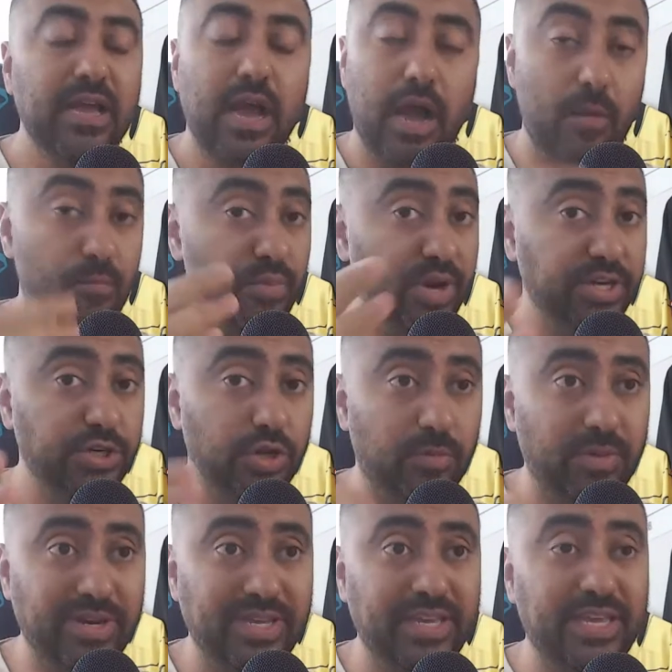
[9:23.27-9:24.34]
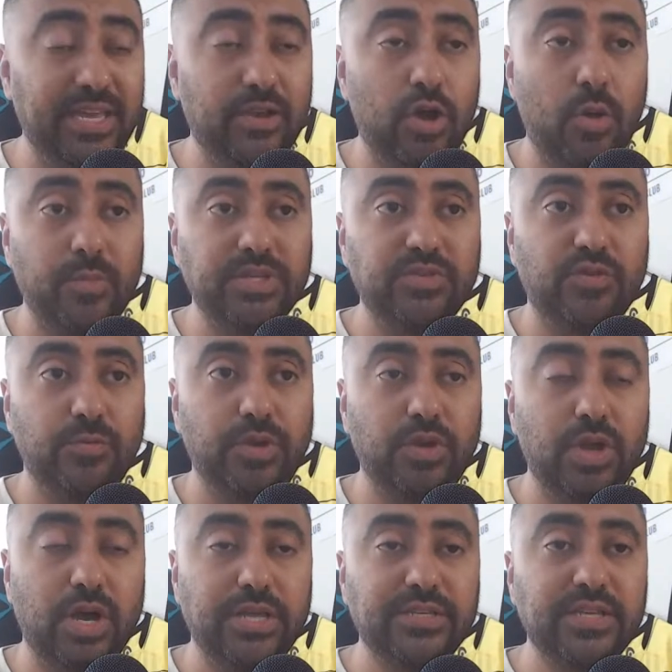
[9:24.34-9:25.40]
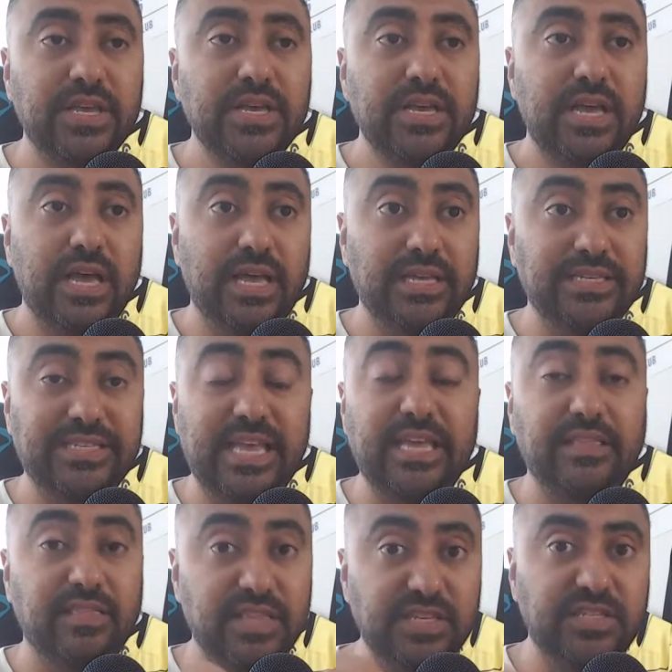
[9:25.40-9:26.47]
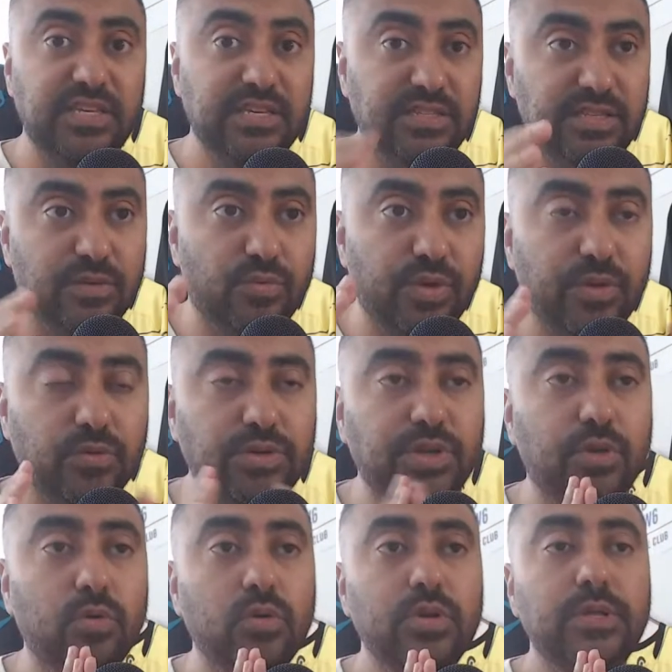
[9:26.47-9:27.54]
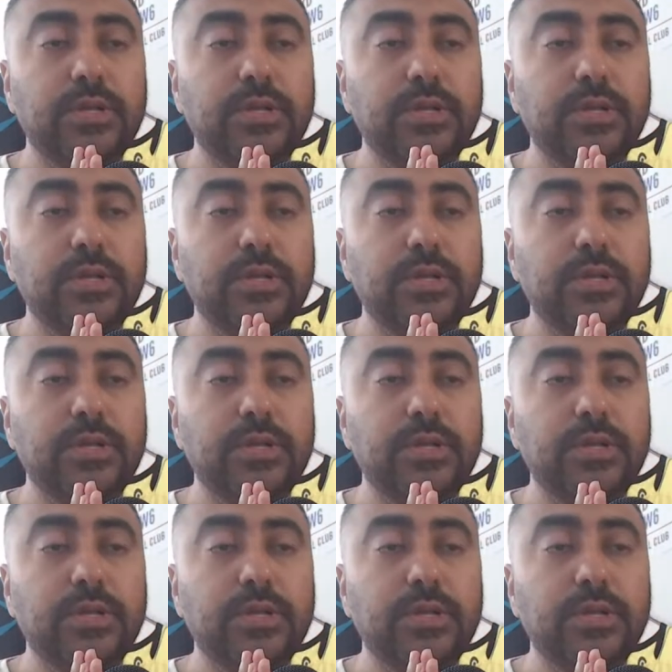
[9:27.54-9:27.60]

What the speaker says: I'm pretty sure I'm going to hear comments from you guys saying this is the real deal.